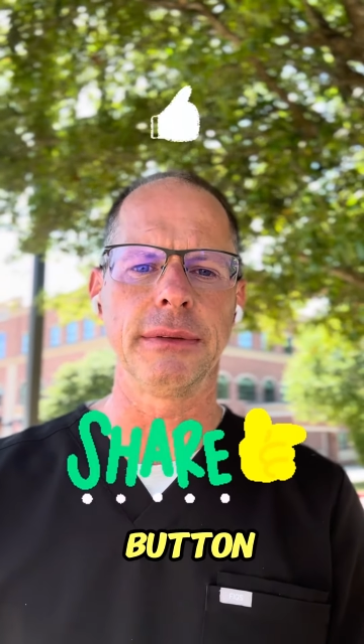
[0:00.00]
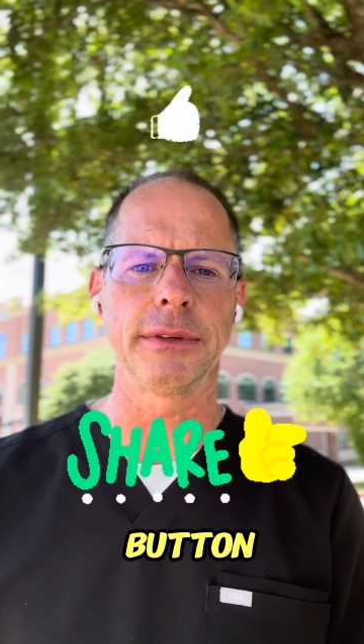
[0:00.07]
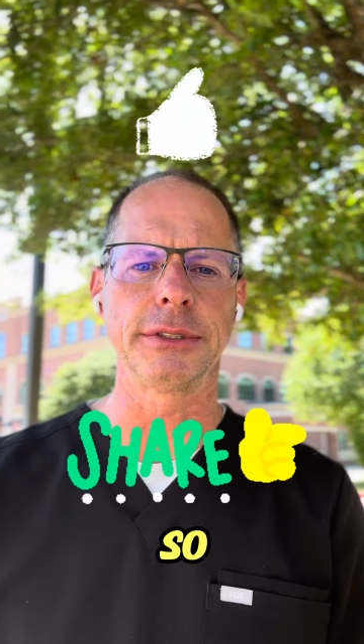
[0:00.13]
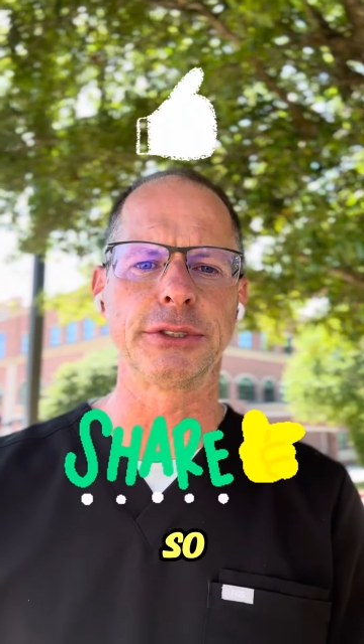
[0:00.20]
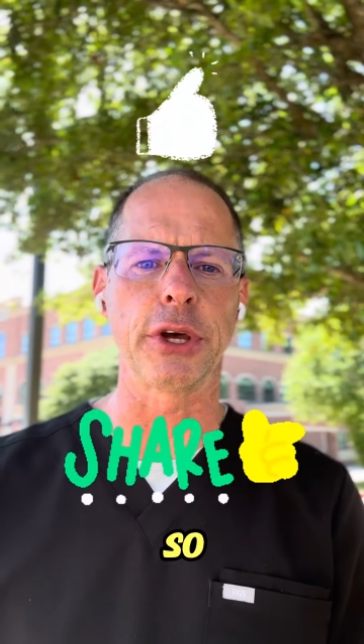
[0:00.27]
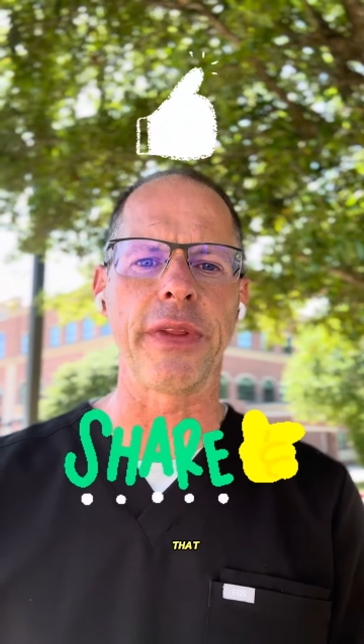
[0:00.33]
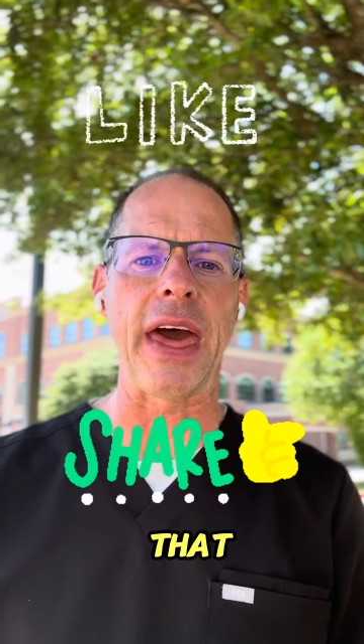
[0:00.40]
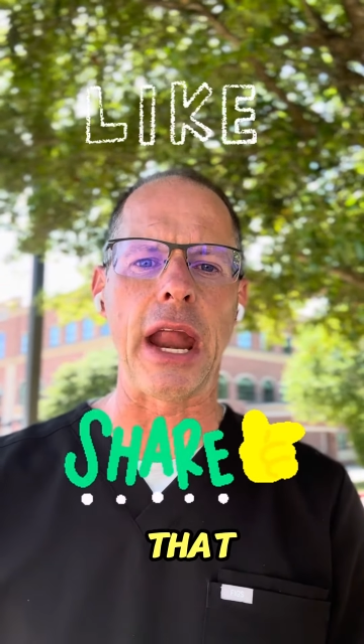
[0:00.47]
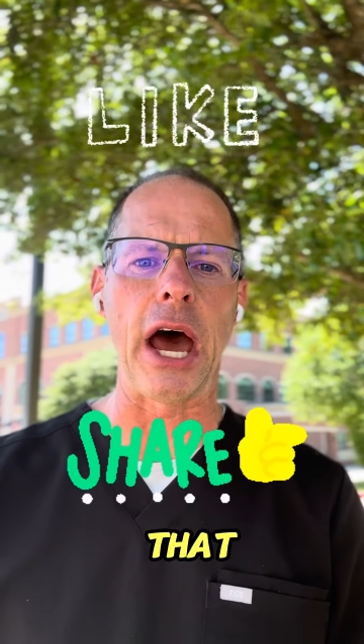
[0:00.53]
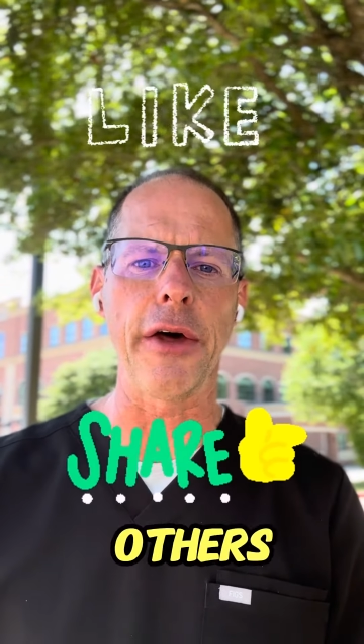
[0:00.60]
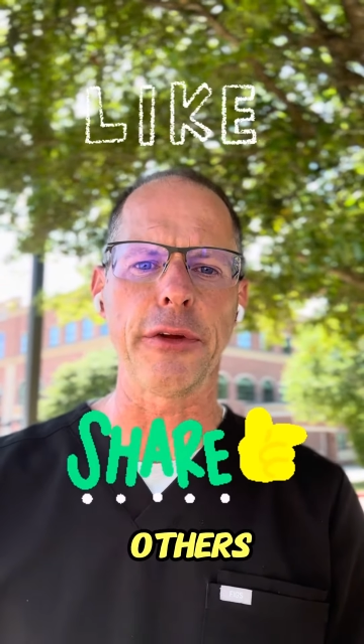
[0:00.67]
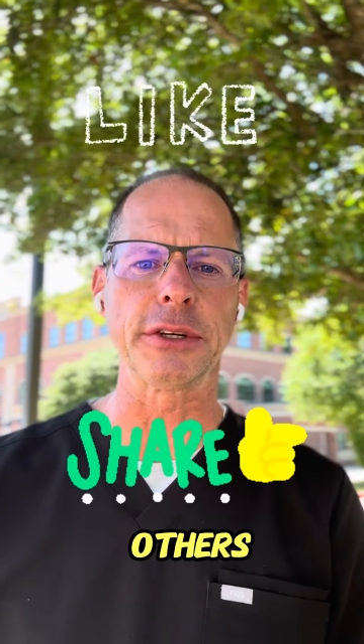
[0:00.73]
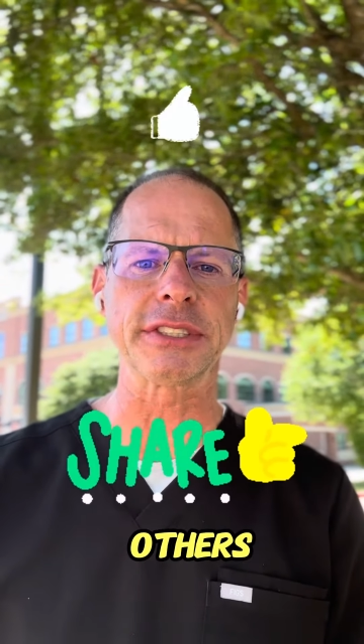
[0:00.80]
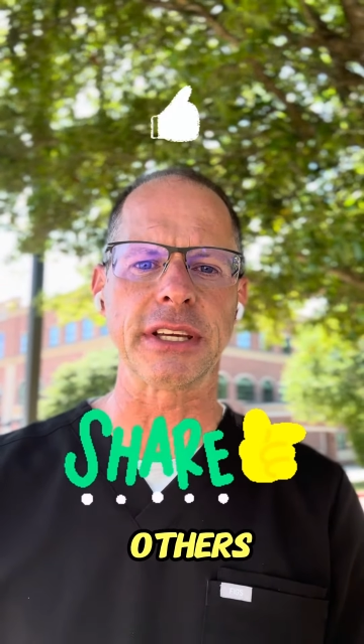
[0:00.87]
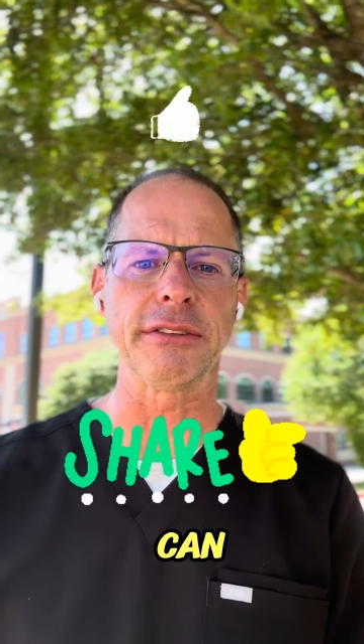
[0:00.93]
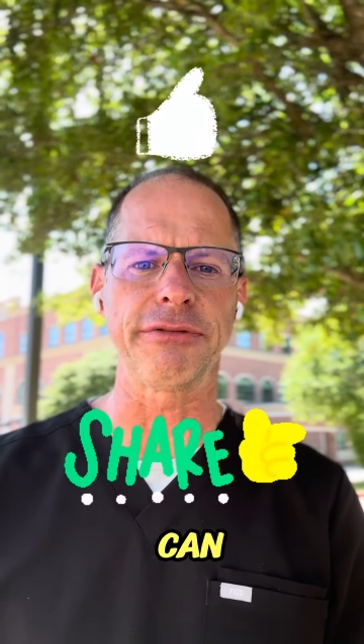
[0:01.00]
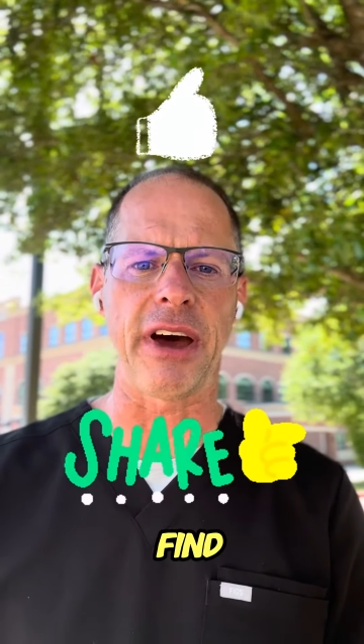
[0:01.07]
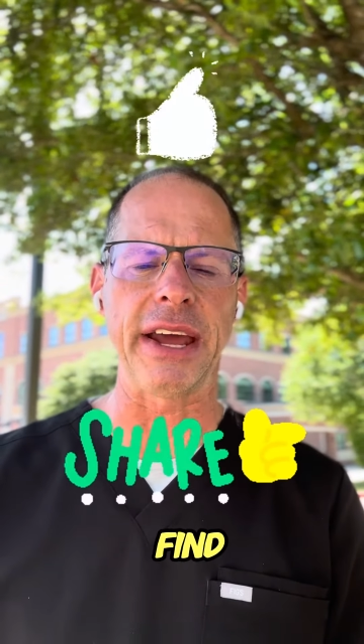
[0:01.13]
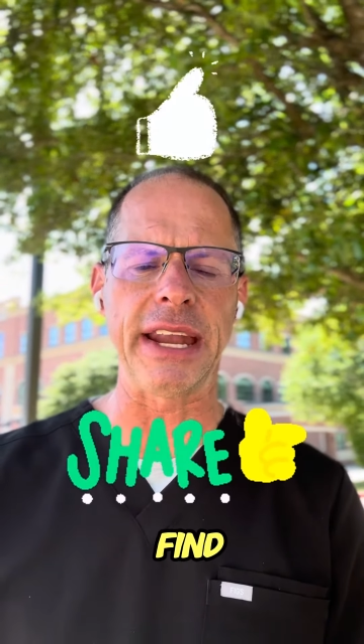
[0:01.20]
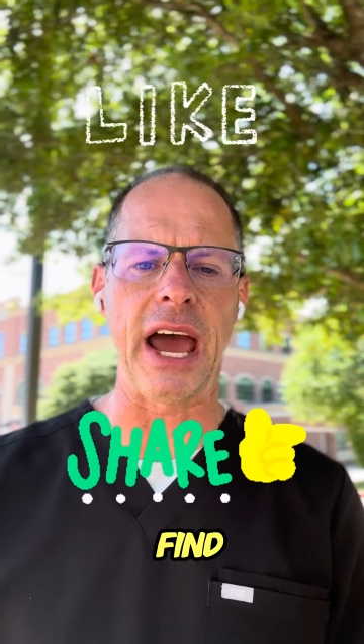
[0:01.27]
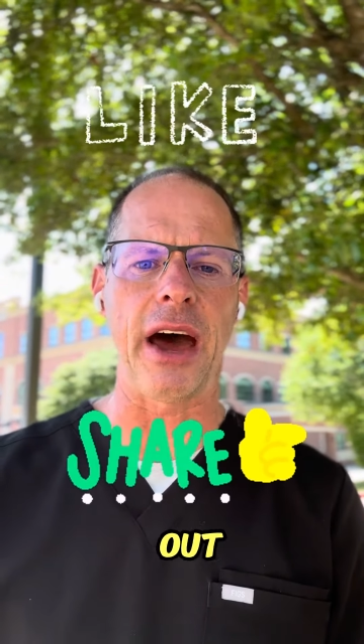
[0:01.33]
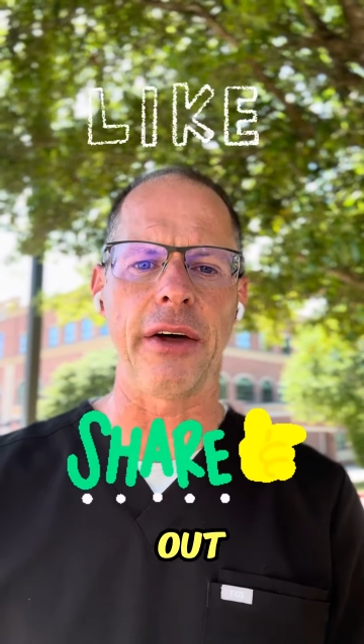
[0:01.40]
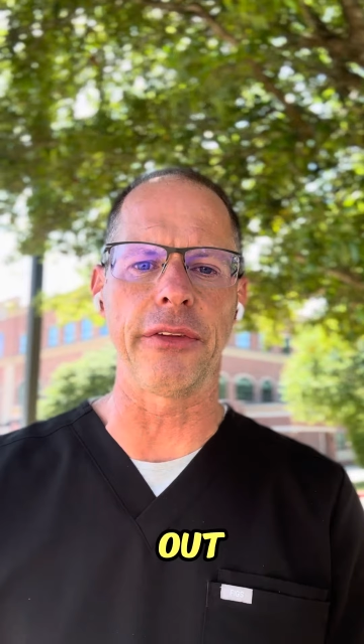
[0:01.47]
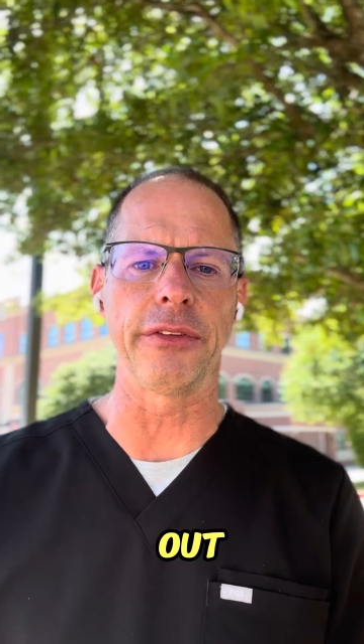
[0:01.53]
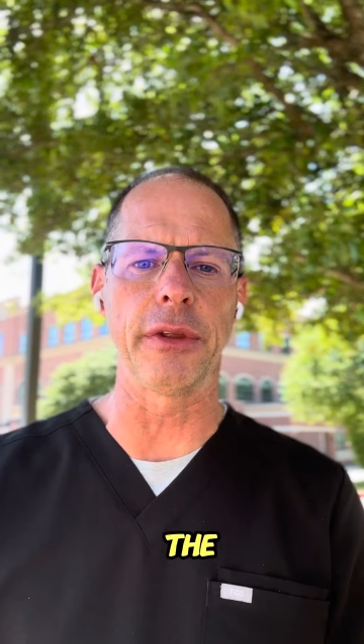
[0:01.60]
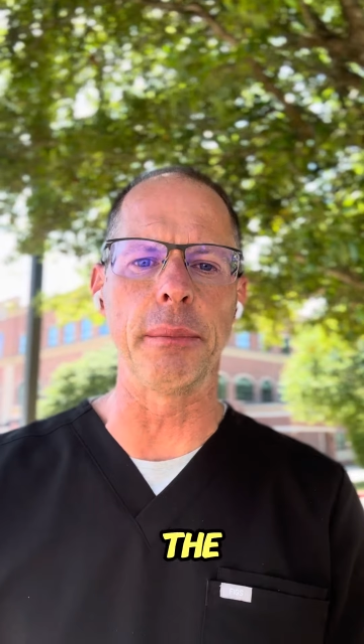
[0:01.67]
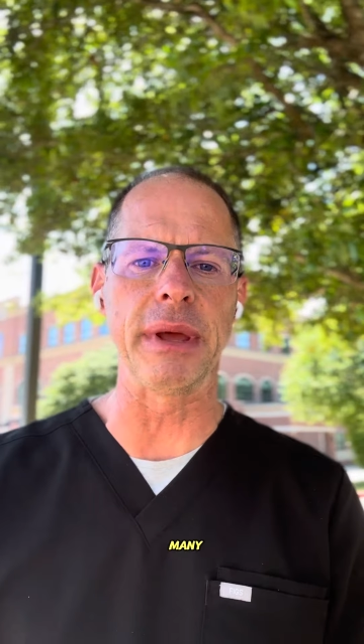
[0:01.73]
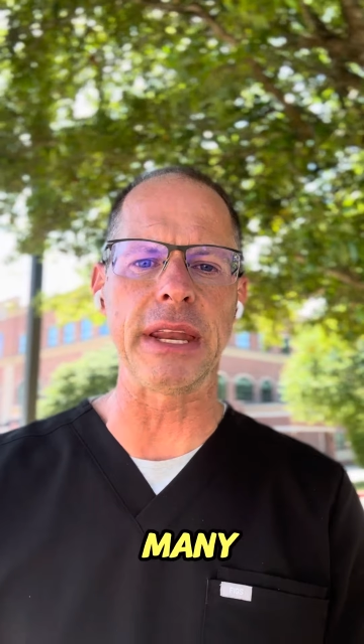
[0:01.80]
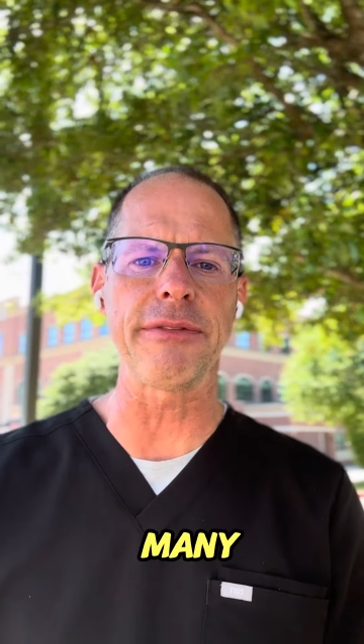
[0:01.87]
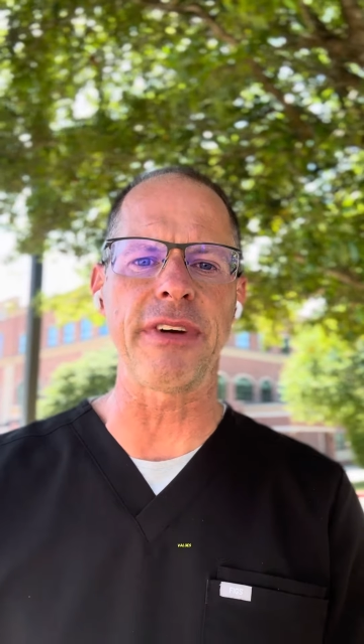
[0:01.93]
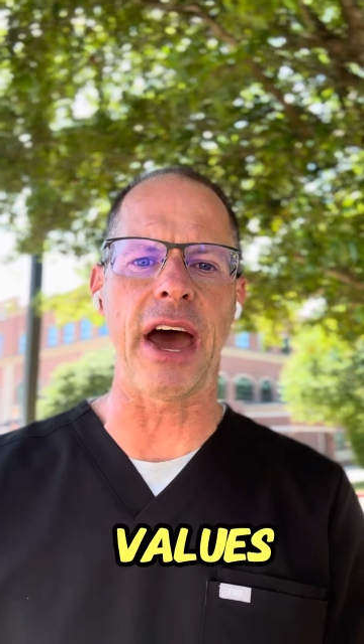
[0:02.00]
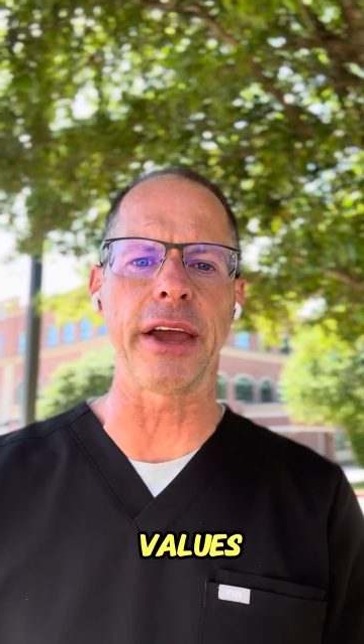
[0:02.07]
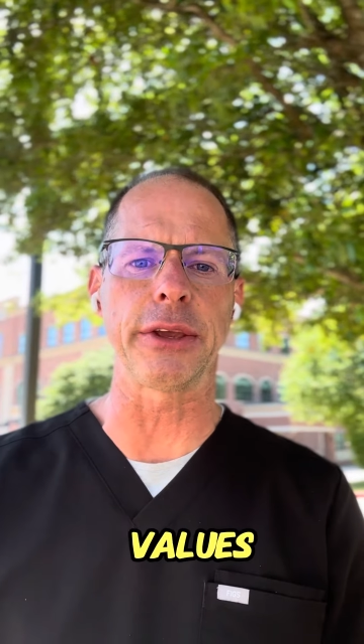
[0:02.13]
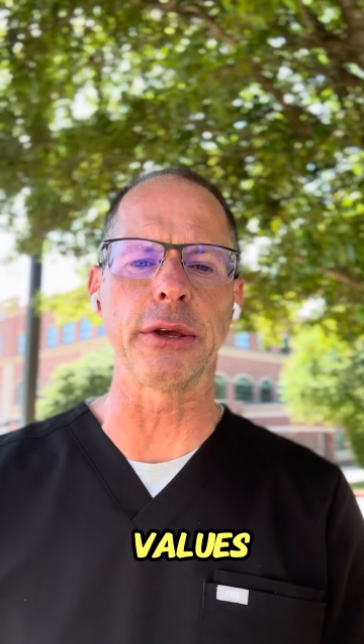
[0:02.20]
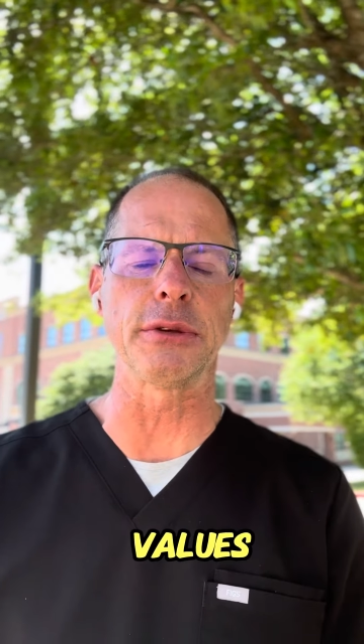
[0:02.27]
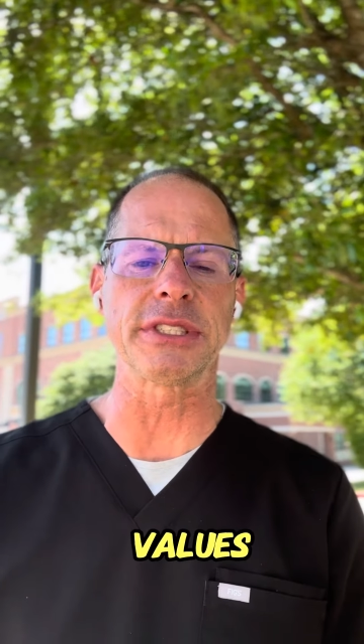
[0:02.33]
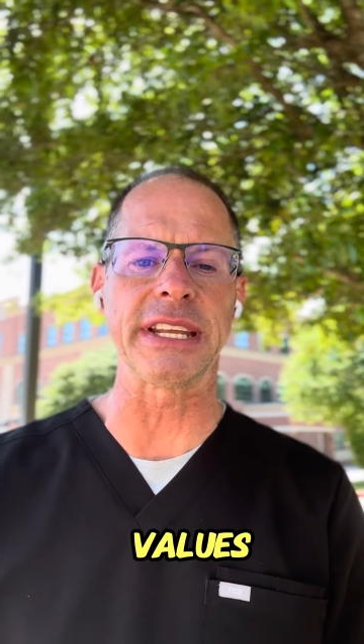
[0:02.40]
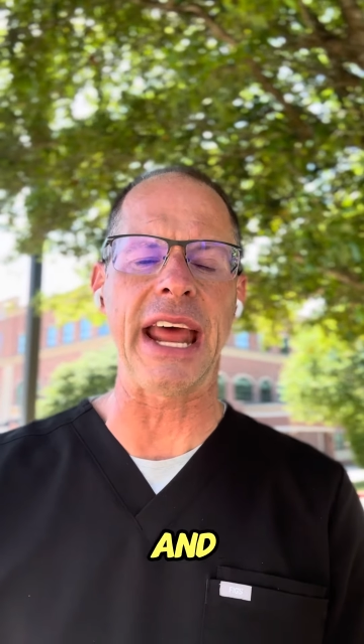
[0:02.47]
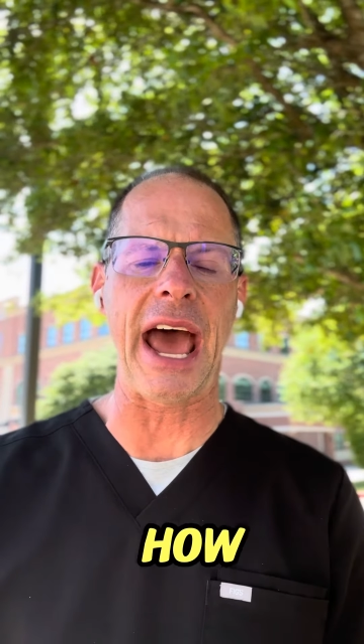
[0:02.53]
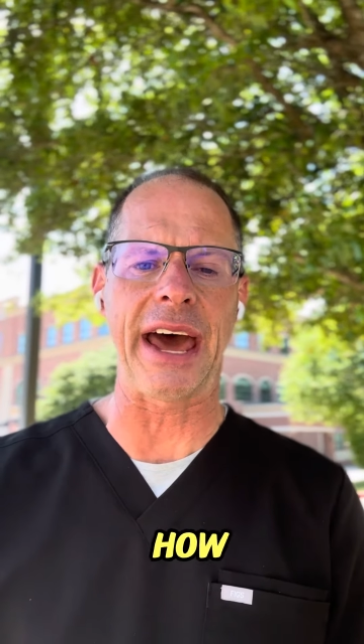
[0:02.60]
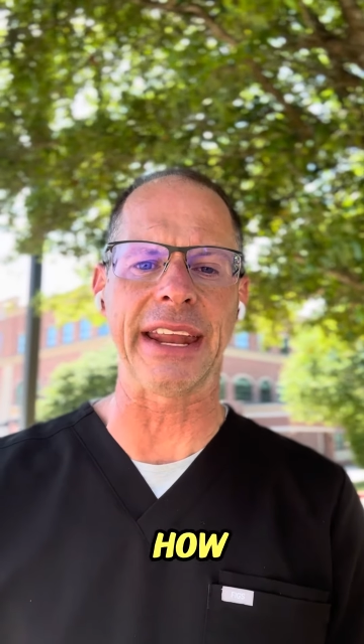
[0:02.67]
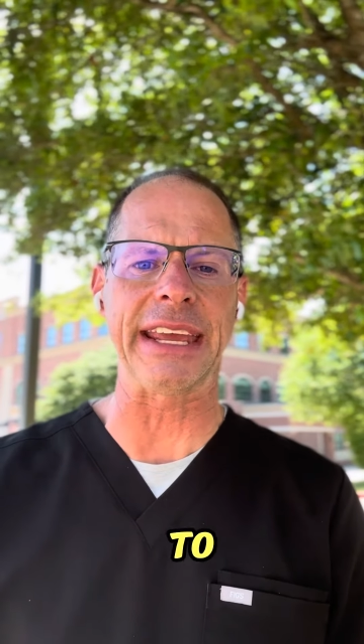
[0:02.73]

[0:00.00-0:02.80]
so that others can find out the many values and how to